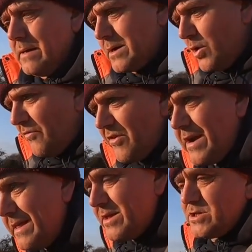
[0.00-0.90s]

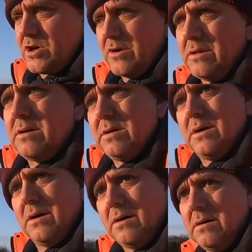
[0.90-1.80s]
covering in the soil?
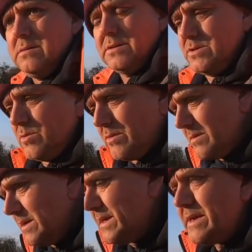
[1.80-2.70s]
Or do
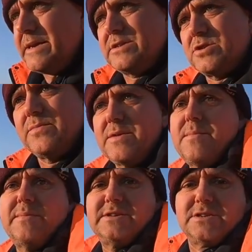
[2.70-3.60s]
you need something
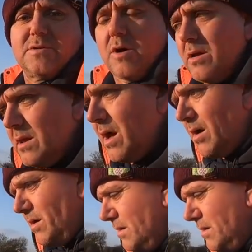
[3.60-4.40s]
maybe to do all lot?